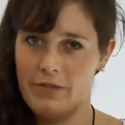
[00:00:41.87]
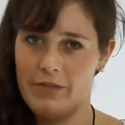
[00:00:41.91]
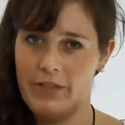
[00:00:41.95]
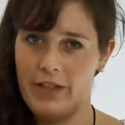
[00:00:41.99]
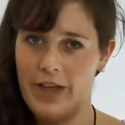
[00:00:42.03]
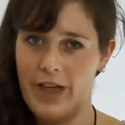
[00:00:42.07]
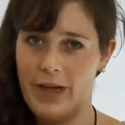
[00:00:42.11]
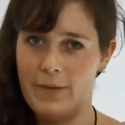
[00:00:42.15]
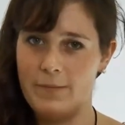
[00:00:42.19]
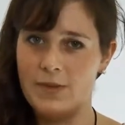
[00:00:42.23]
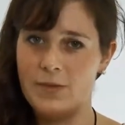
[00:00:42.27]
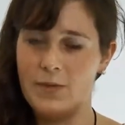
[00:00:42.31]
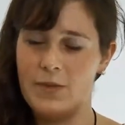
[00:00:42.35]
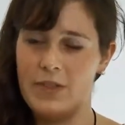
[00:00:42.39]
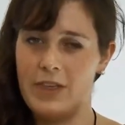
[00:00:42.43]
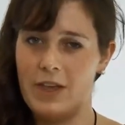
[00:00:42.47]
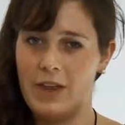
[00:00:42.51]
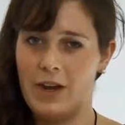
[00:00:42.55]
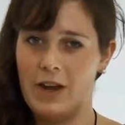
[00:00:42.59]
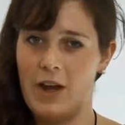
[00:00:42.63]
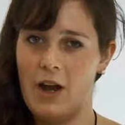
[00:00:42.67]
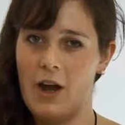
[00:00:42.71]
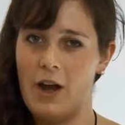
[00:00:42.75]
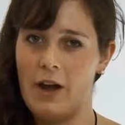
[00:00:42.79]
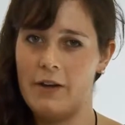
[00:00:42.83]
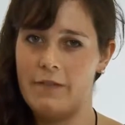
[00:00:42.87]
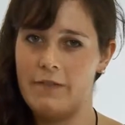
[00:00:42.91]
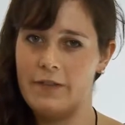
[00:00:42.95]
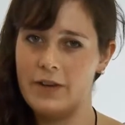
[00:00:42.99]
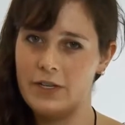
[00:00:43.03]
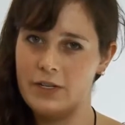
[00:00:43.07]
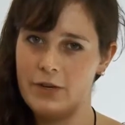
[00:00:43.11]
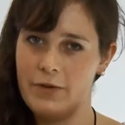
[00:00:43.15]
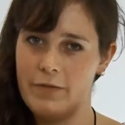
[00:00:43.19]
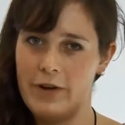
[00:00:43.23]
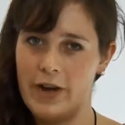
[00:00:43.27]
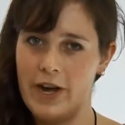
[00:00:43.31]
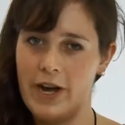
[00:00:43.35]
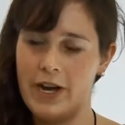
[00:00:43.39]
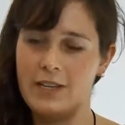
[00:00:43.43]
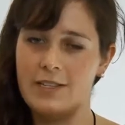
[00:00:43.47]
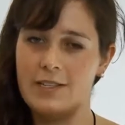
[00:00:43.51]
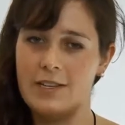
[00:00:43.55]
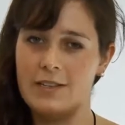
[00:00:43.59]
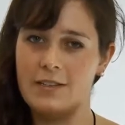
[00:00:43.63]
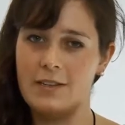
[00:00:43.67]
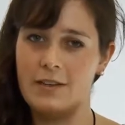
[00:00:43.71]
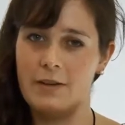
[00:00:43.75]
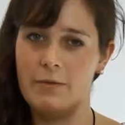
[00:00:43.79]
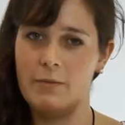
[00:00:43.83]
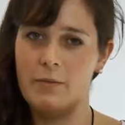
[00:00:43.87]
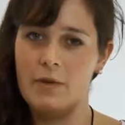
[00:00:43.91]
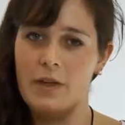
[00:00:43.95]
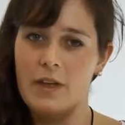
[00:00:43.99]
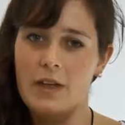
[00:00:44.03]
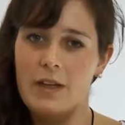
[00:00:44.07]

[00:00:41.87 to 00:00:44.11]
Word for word: of lambs within an artificial rearing system.